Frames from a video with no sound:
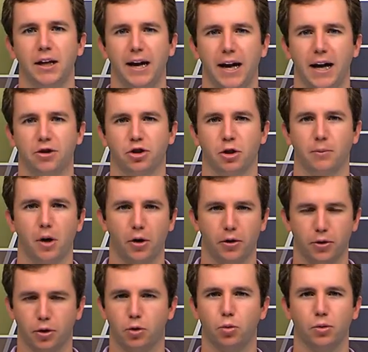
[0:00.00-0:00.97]
and some
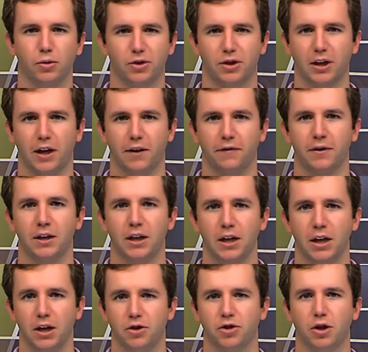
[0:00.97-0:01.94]
other cool stuff.
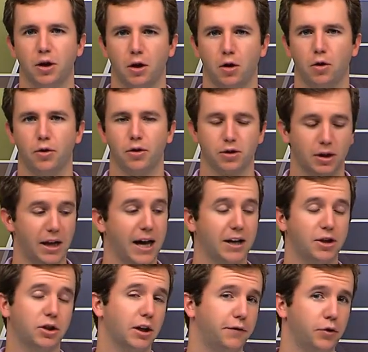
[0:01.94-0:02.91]
So there's a lot
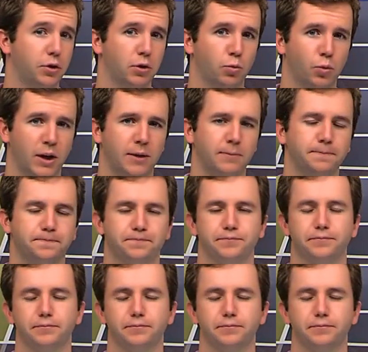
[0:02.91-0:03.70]
of stuff you can win.